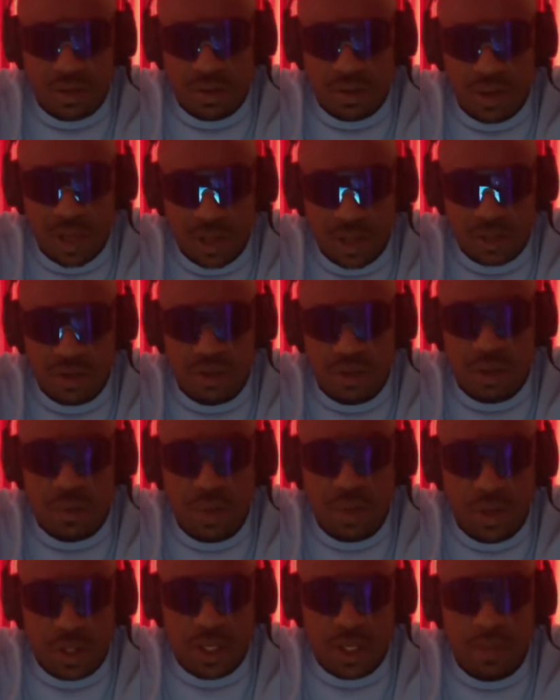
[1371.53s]
okay, because you don't
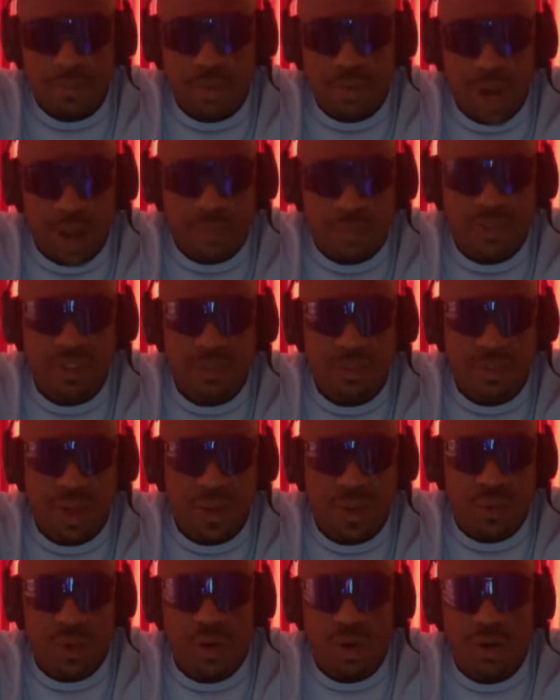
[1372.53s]
want to compromise. The
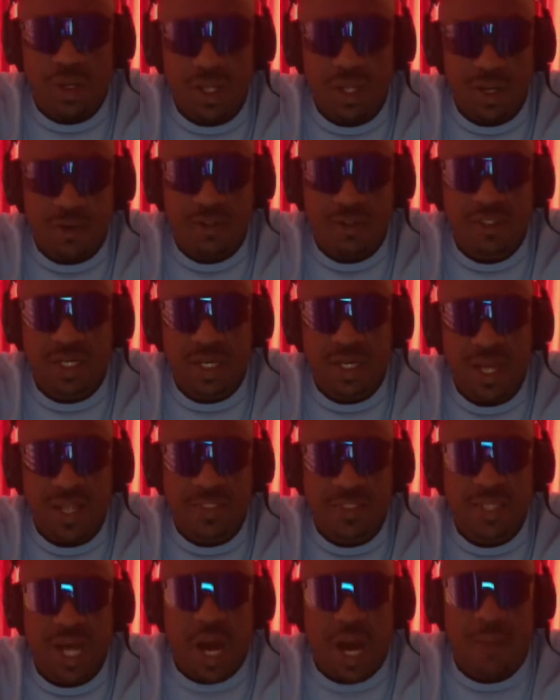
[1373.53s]
big word here is
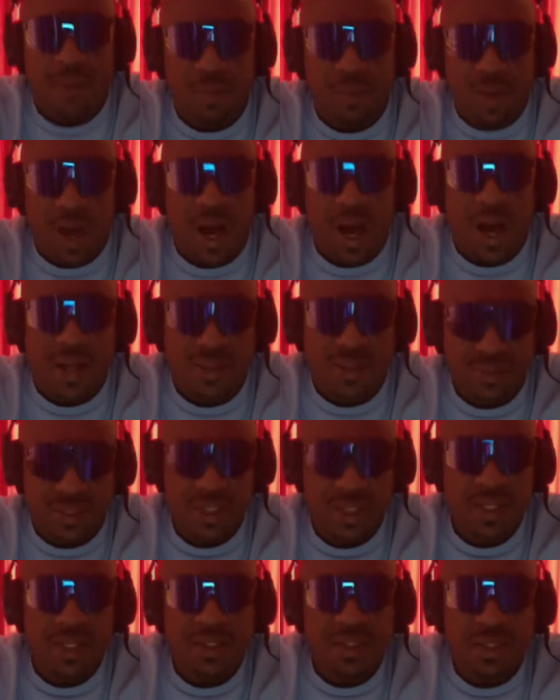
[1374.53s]
compromise
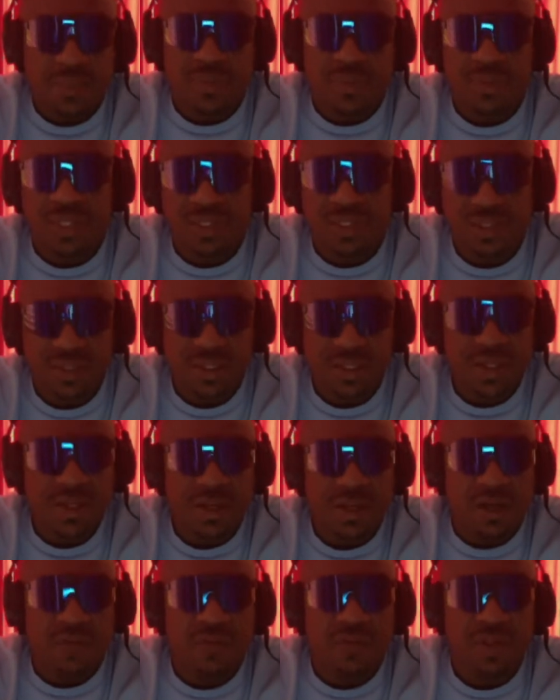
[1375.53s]
the position
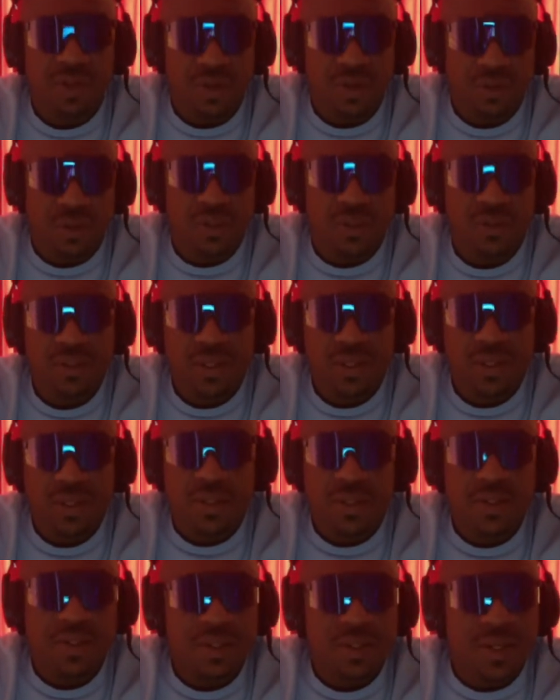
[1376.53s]
of the unit.
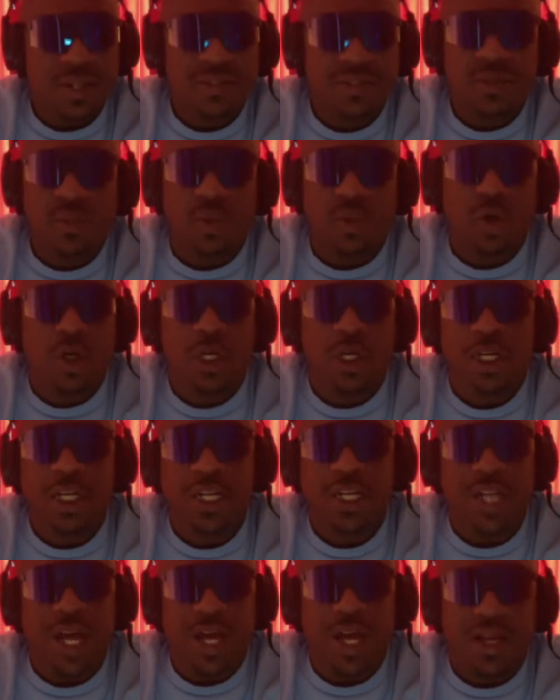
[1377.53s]
That's the word of
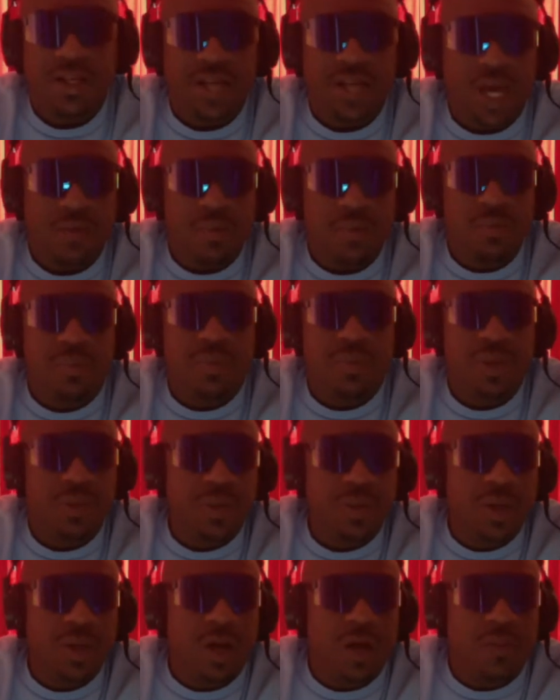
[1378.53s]
the day. Y'all remember Pee
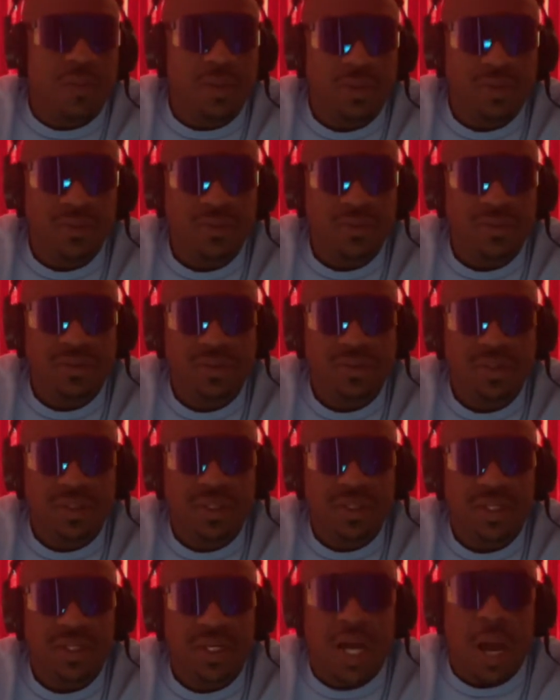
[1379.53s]
Wee Herman?
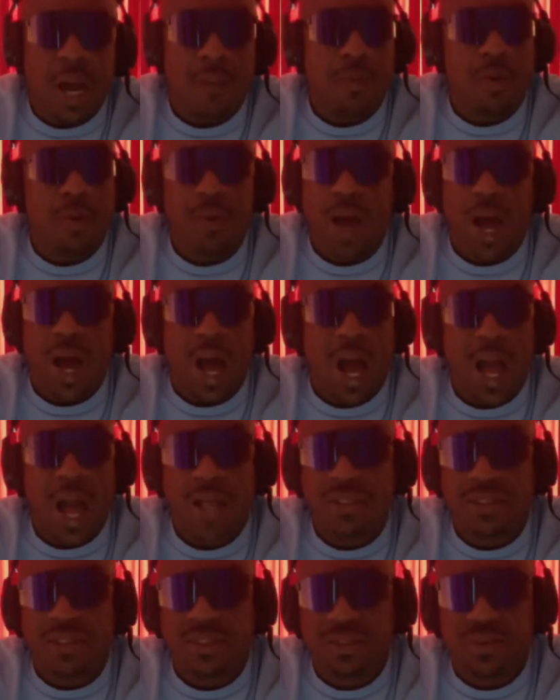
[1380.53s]

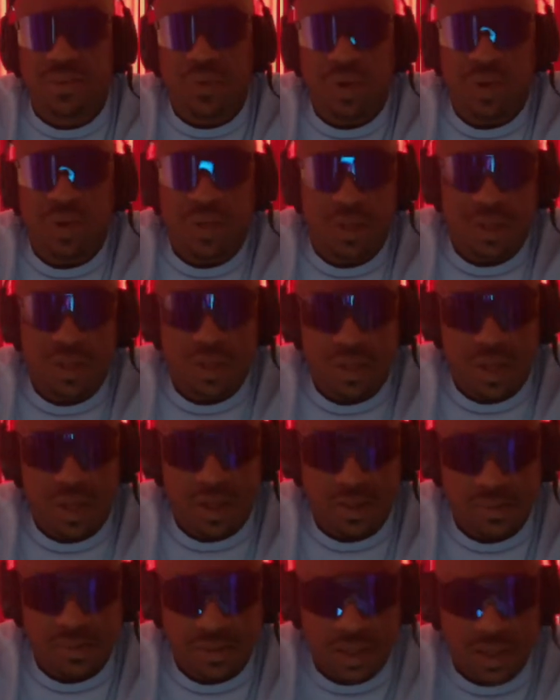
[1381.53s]
Compromise is the word of the
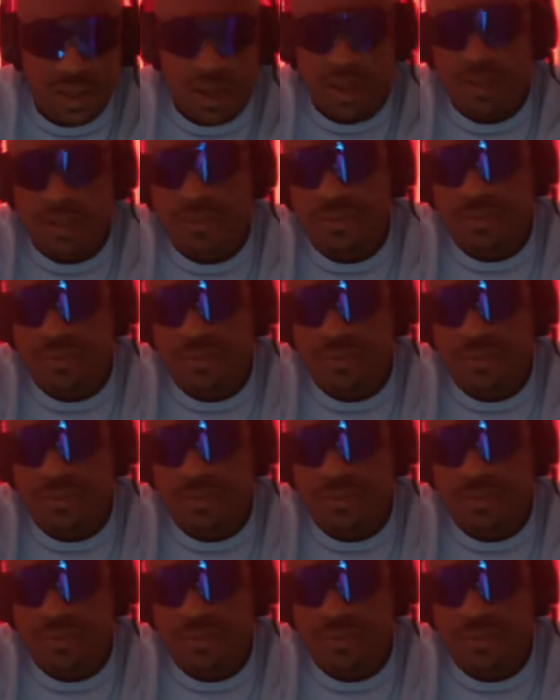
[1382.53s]
day. All right.